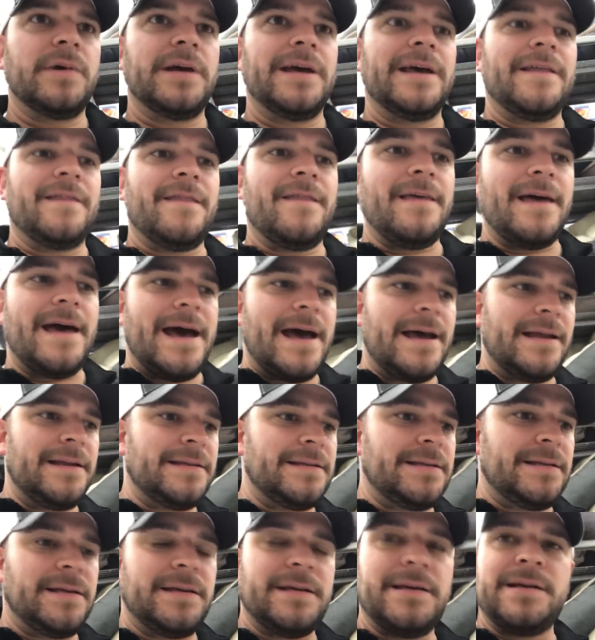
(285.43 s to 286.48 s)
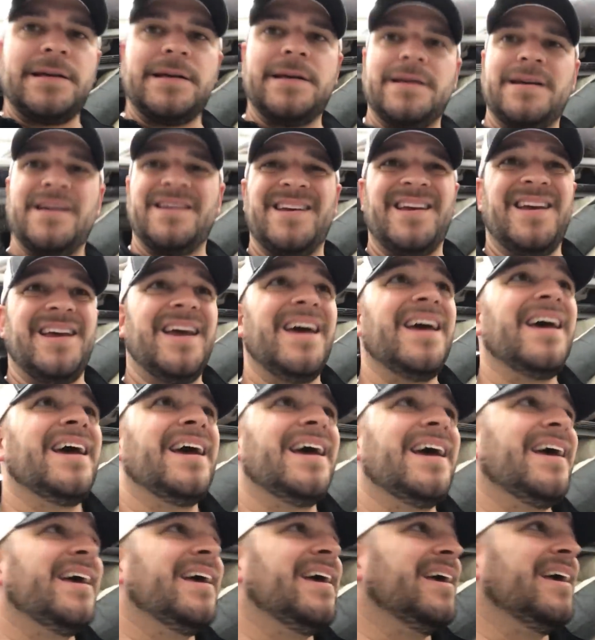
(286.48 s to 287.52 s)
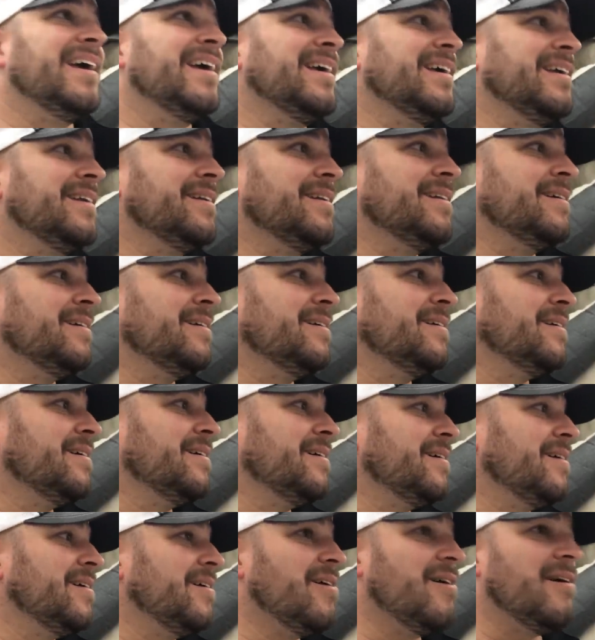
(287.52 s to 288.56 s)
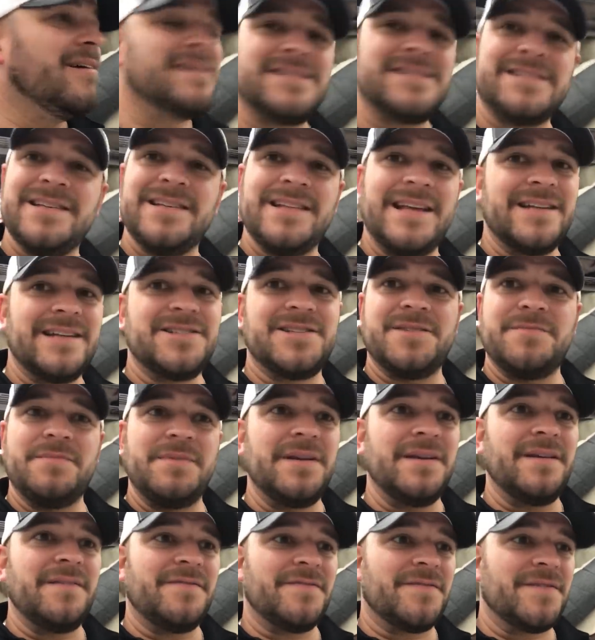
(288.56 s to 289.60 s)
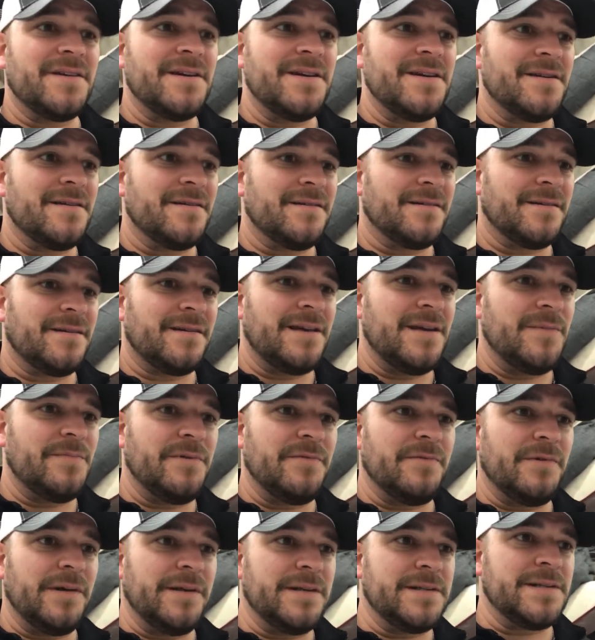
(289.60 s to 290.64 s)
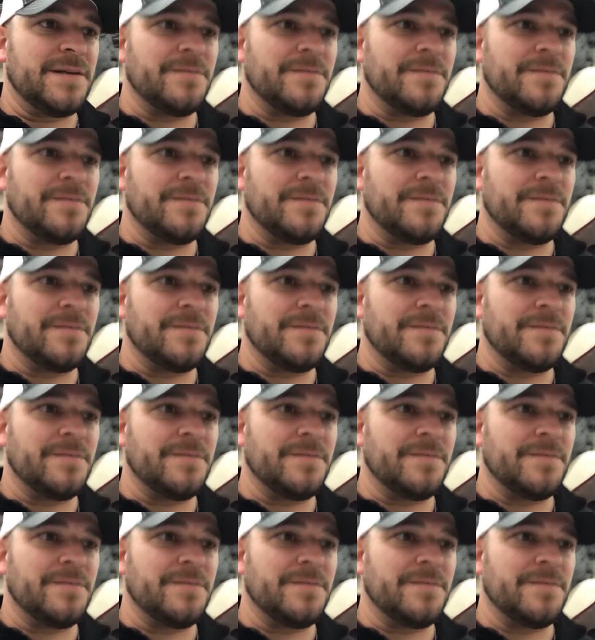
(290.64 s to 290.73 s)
we'll get that. And honestly, that should be it for here. Keep it really